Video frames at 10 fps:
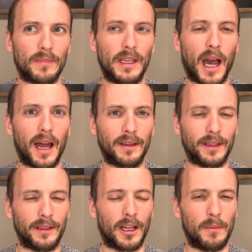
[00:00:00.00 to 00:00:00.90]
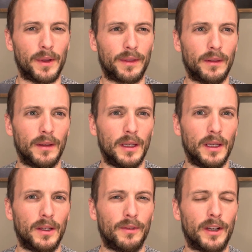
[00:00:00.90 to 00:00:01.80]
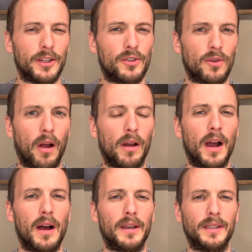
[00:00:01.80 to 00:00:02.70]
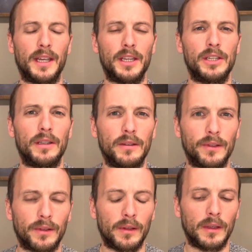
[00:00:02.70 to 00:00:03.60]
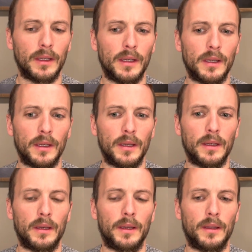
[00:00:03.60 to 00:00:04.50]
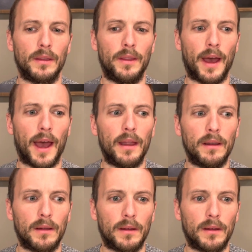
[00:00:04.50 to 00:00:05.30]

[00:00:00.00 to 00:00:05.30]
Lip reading: God can come with very strong connotations that